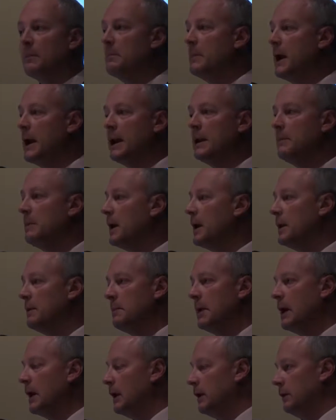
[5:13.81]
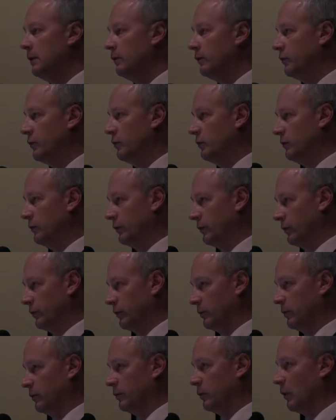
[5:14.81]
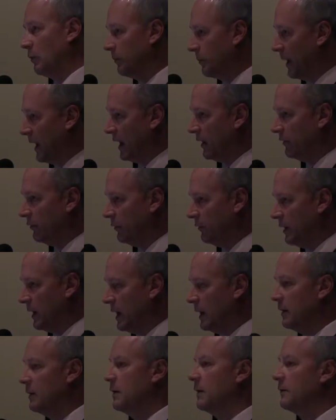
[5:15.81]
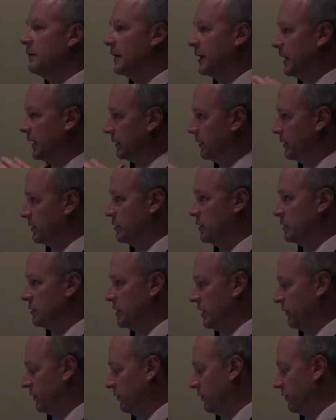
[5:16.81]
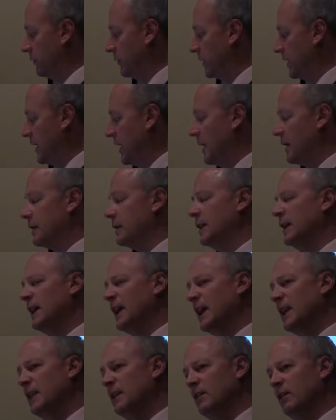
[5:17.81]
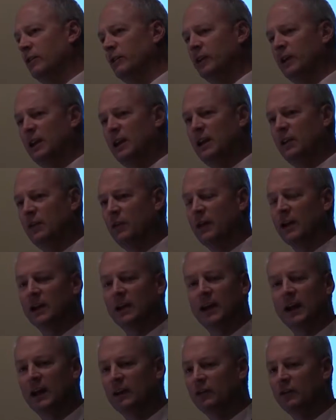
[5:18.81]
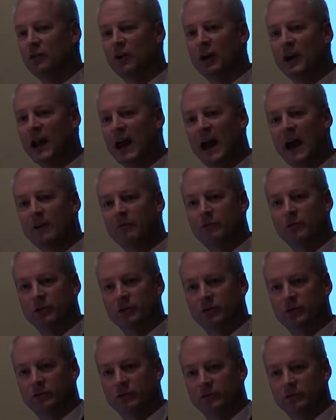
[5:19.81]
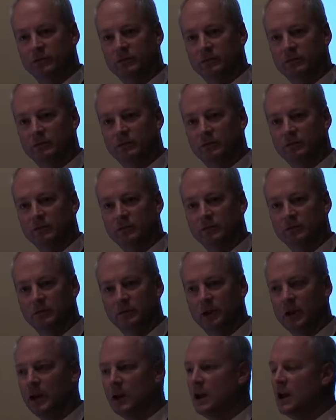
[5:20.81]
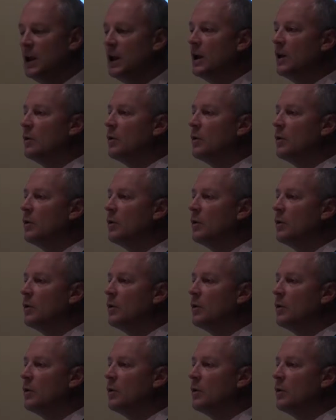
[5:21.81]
Many students don't pass on that. They get the chance to do it again. And here's the key thing. It's not averaged. Okay?